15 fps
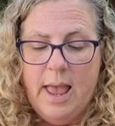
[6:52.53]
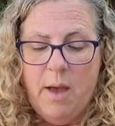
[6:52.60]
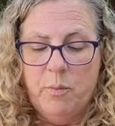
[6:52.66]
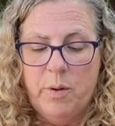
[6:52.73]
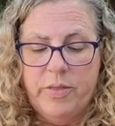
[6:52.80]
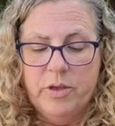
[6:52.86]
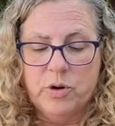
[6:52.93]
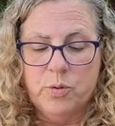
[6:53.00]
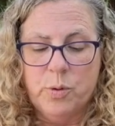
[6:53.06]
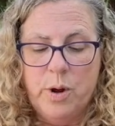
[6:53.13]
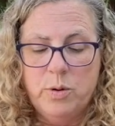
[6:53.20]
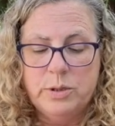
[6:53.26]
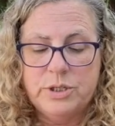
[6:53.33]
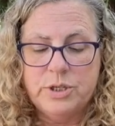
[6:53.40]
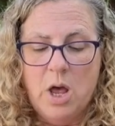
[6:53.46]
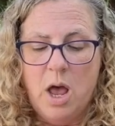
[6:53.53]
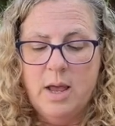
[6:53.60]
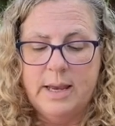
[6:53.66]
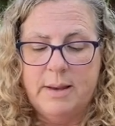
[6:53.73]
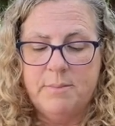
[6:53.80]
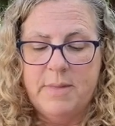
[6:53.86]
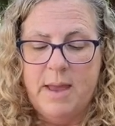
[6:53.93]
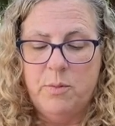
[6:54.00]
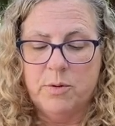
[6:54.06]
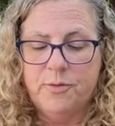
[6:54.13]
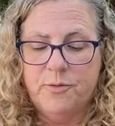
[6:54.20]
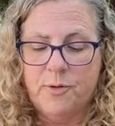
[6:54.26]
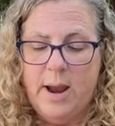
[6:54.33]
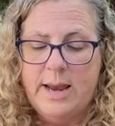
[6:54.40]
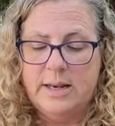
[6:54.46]
And when the crows saw him, they were
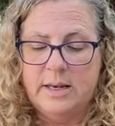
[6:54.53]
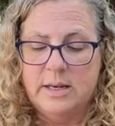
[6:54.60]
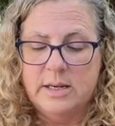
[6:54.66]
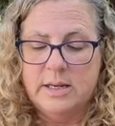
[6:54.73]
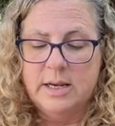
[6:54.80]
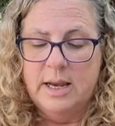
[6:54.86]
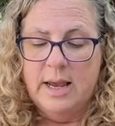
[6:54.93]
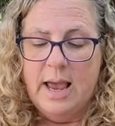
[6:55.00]
frightened,